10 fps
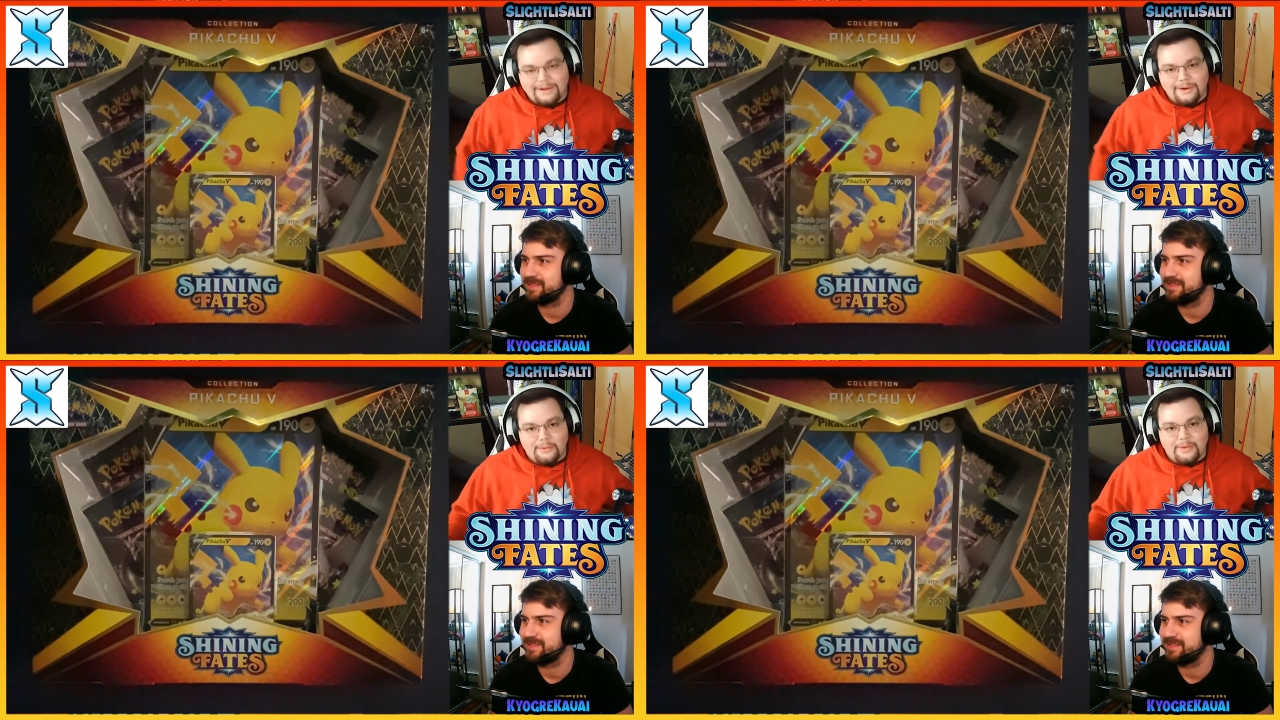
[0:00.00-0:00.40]

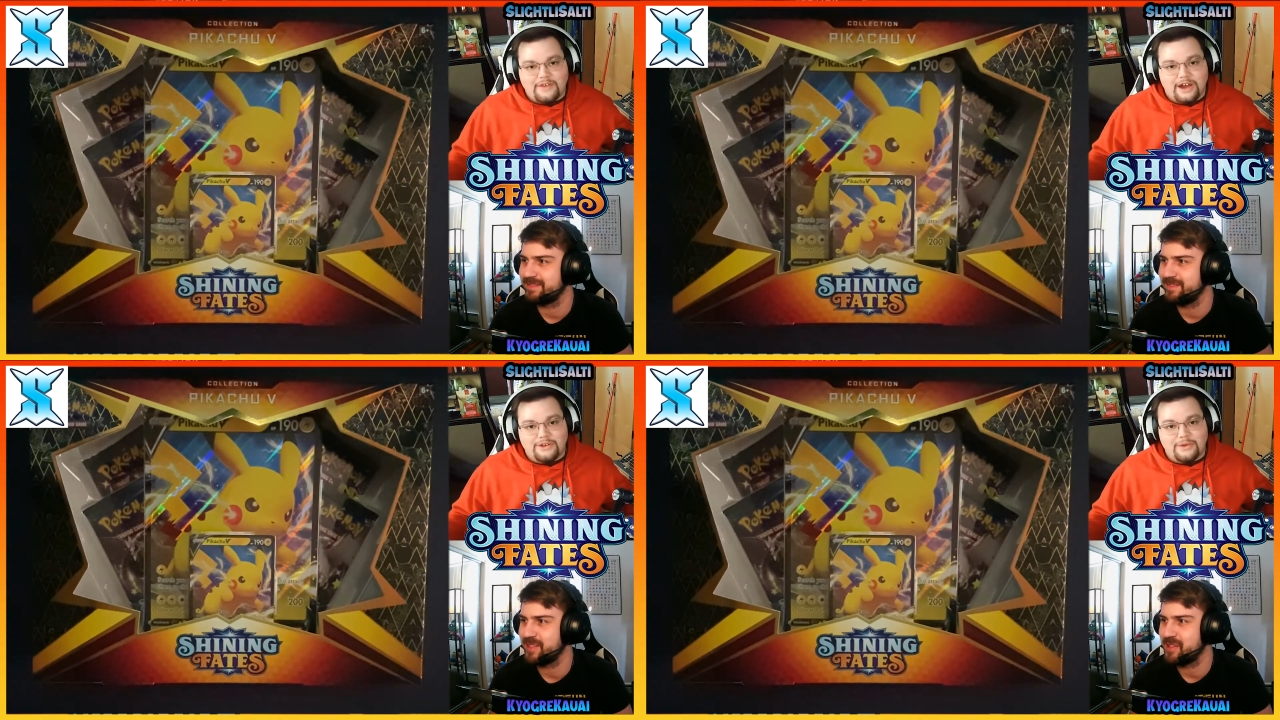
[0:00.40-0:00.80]
Speaker 1: We've got
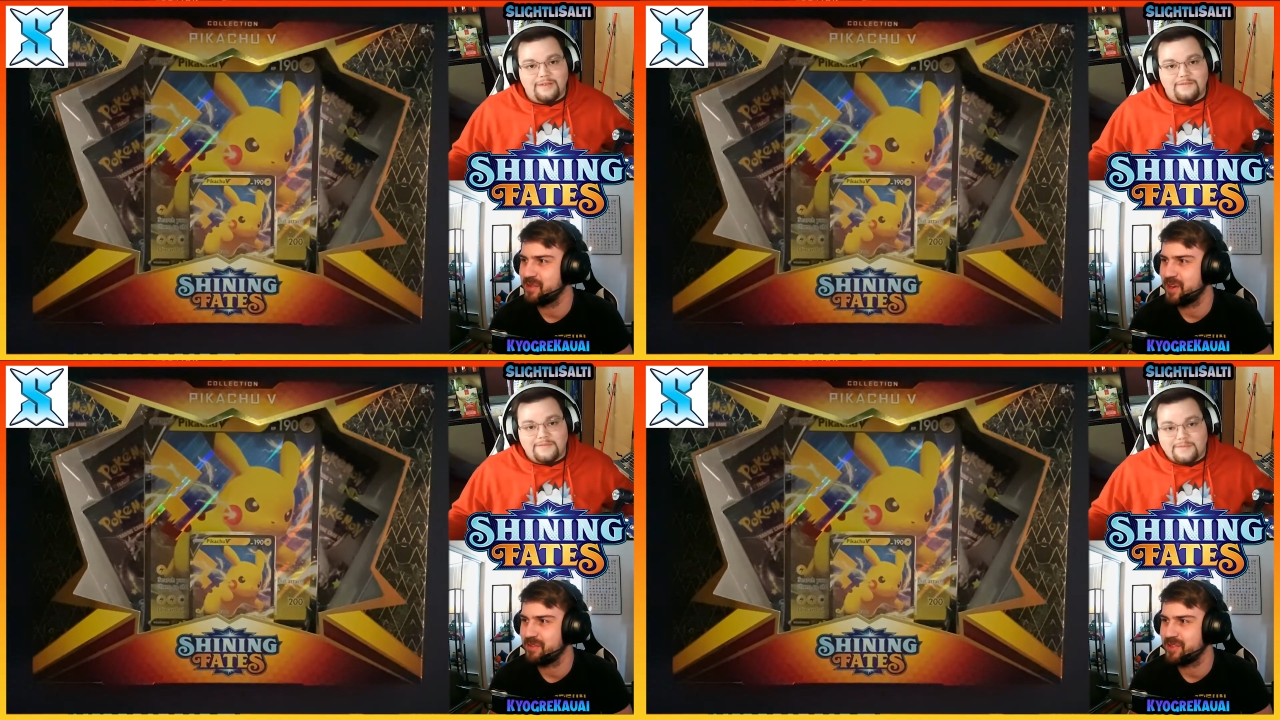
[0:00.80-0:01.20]
We're a great... our
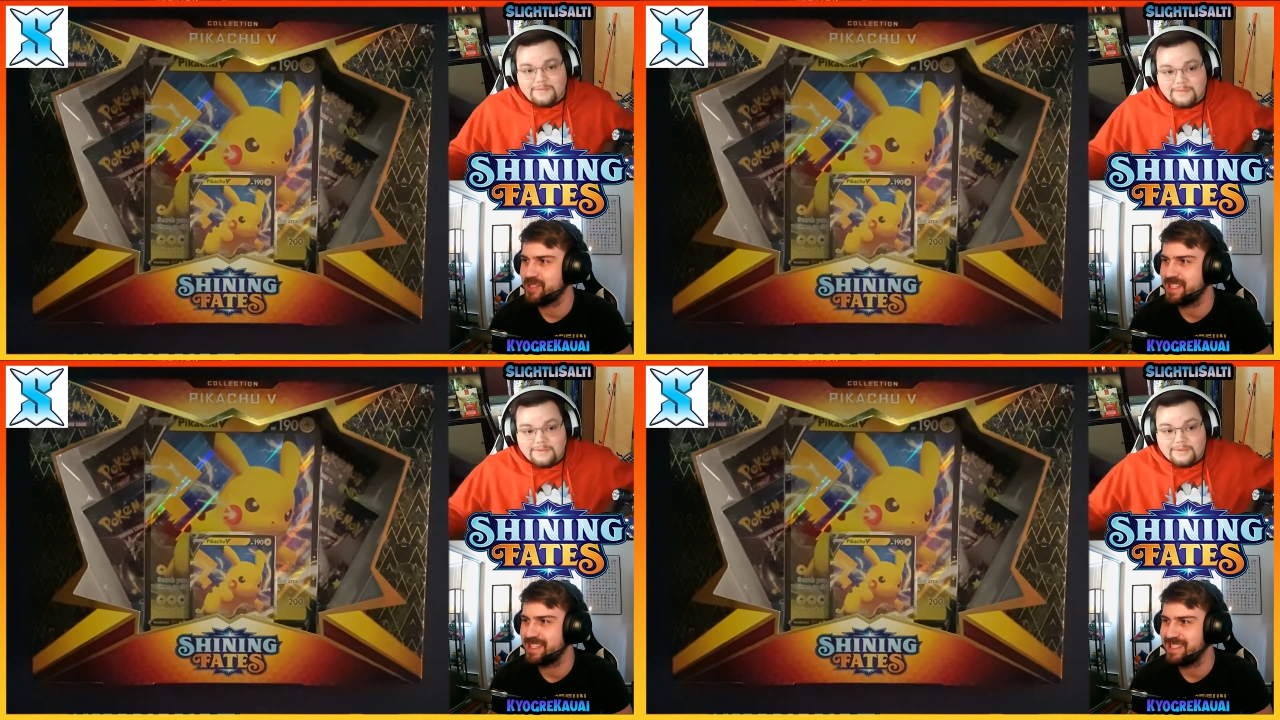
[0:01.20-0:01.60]
first
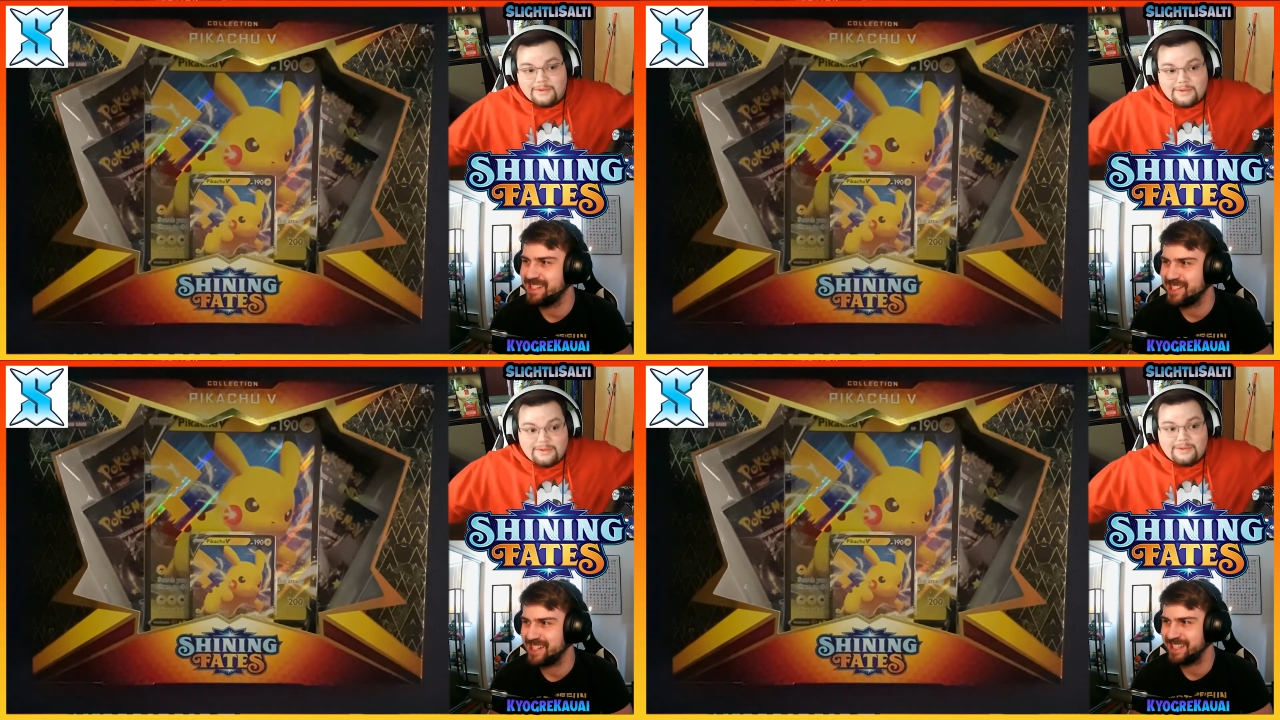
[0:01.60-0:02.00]

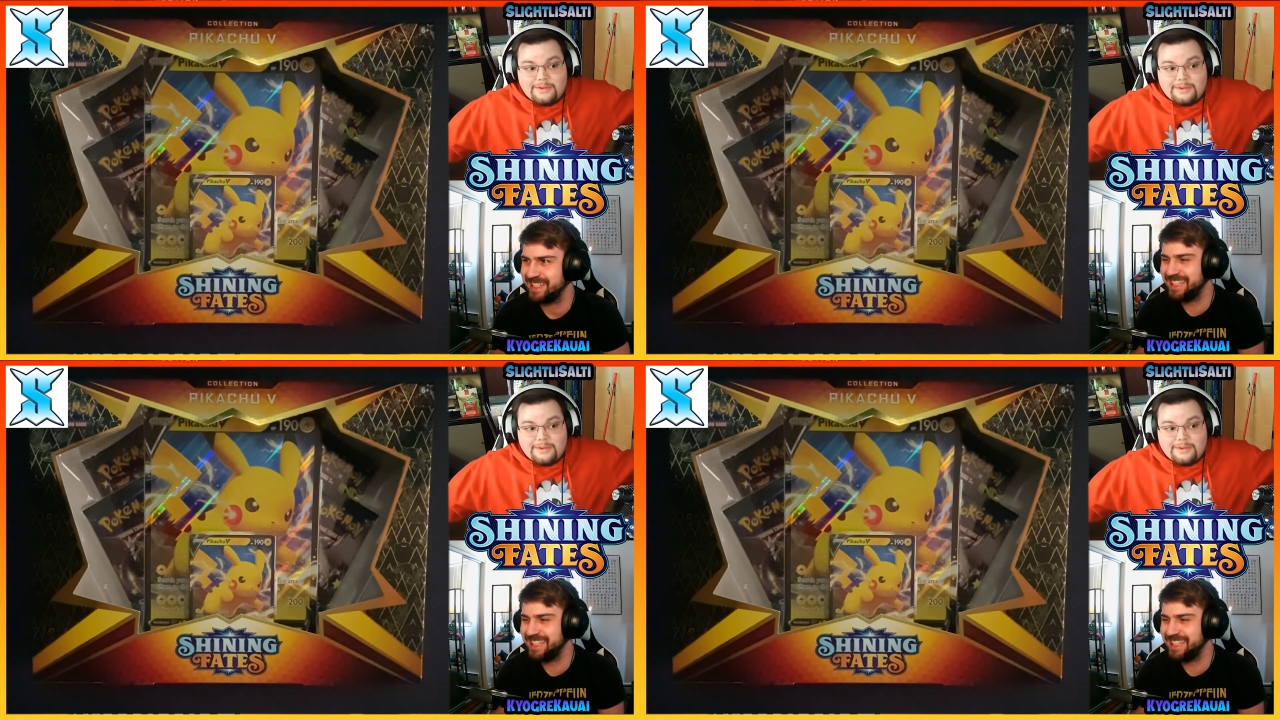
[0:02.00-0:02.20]
TCG.